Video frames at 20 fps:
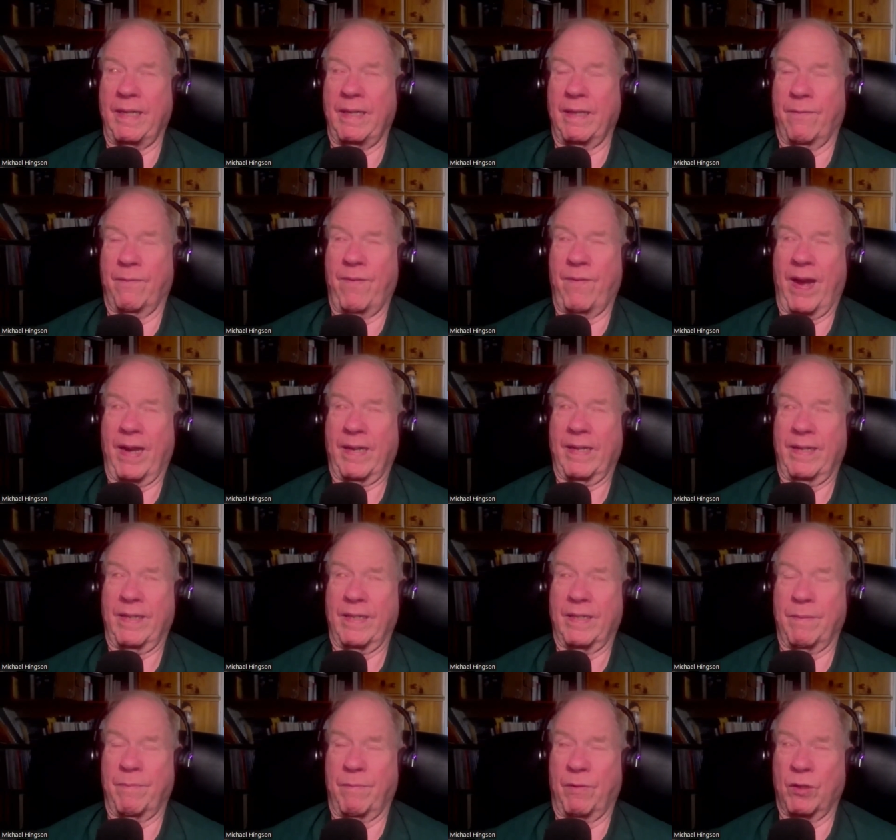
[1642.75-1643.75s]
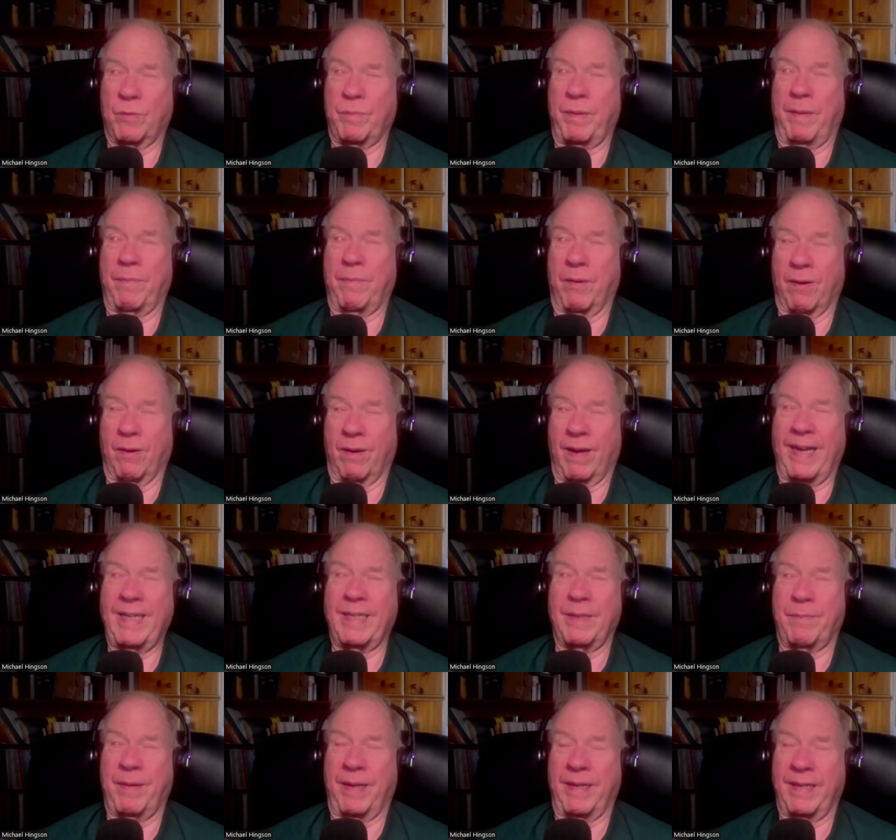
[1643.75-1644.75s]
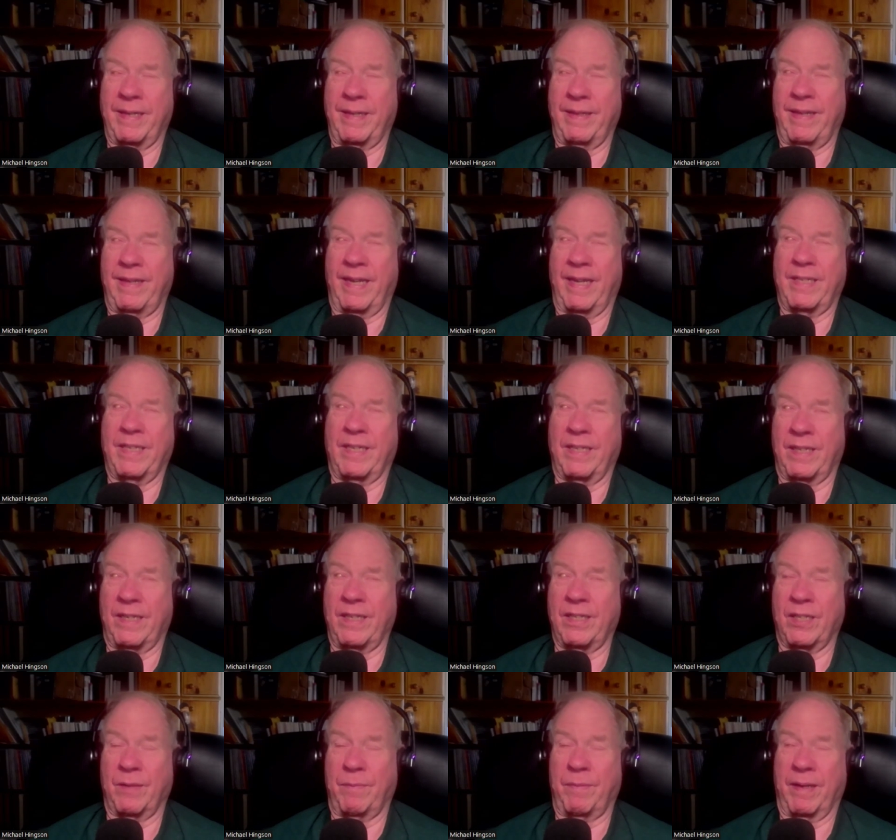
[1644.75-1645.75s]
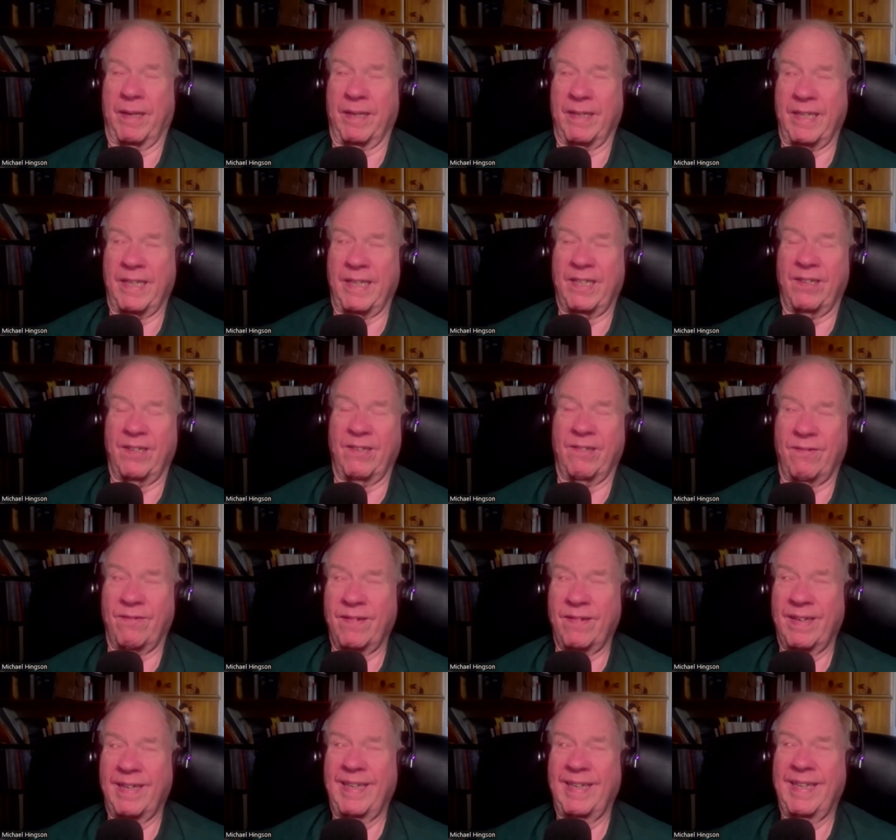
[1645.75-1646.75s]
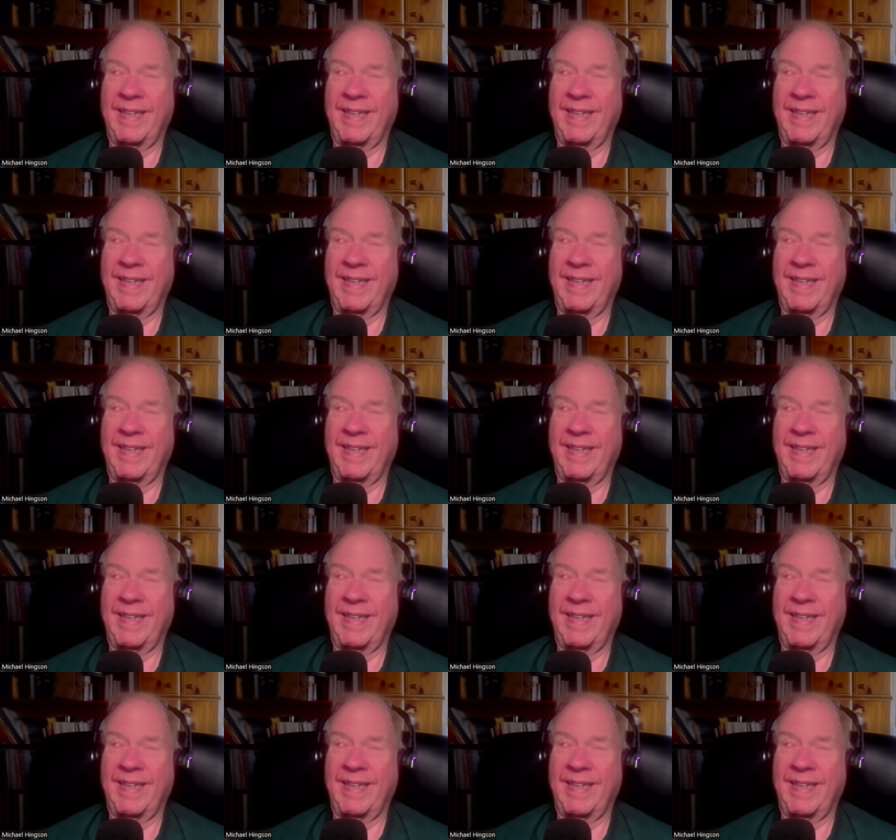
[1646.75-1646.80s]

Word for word: And the fact is that most people are light dependent, and that's a disability too.